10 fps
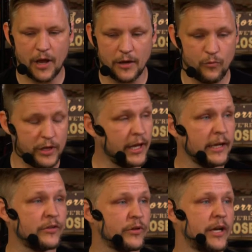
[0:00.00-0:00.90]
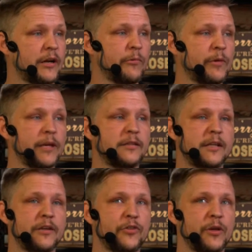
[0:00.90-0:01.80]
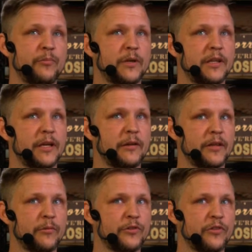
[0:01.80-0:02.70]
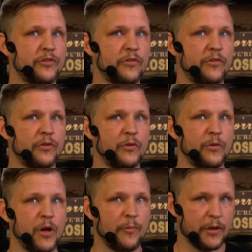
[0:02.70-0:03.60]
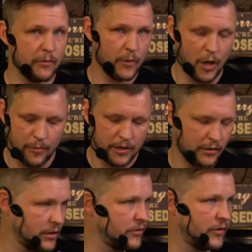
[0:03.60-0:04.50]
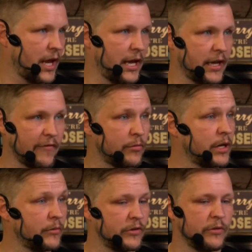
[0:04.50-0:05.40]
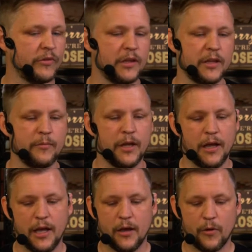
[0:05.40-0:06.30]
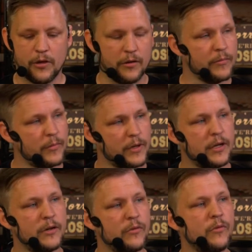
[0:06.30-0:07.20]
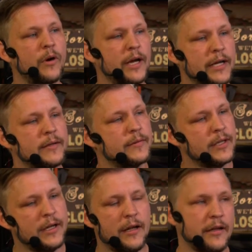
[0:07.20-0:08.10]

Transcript: we like striker and we like sentry, but they were just too ubiquitous, and everybody was using them, especially combined, like the 3-piece was.